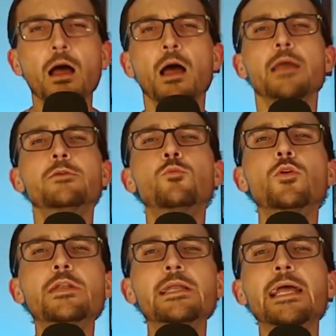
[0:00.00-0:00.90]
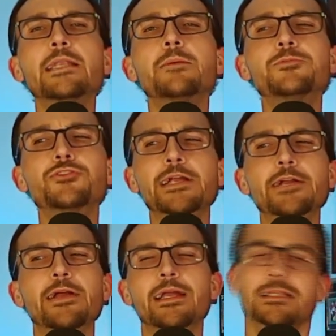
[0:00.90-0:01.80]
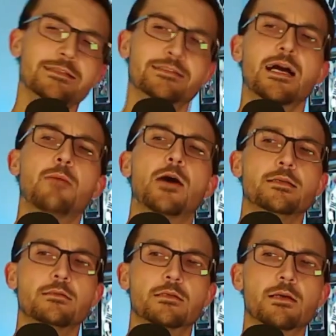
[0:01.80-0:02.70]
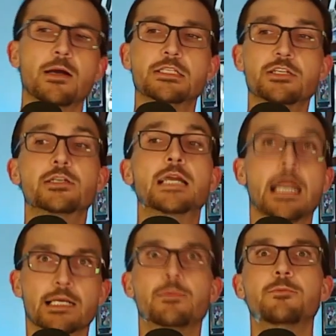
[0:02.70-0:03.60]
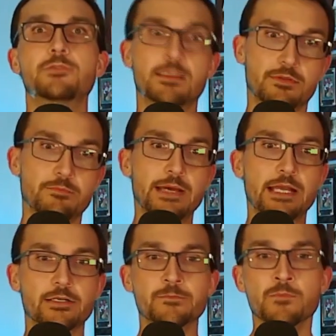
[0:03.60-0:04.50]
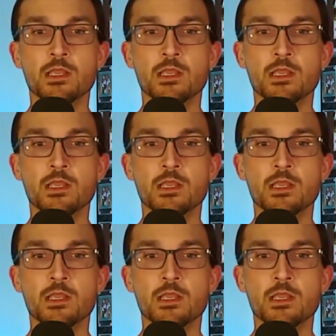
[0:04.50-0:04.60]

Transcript: He wouldn't end up triggering... Yeah, come on, you gotta come up with something better.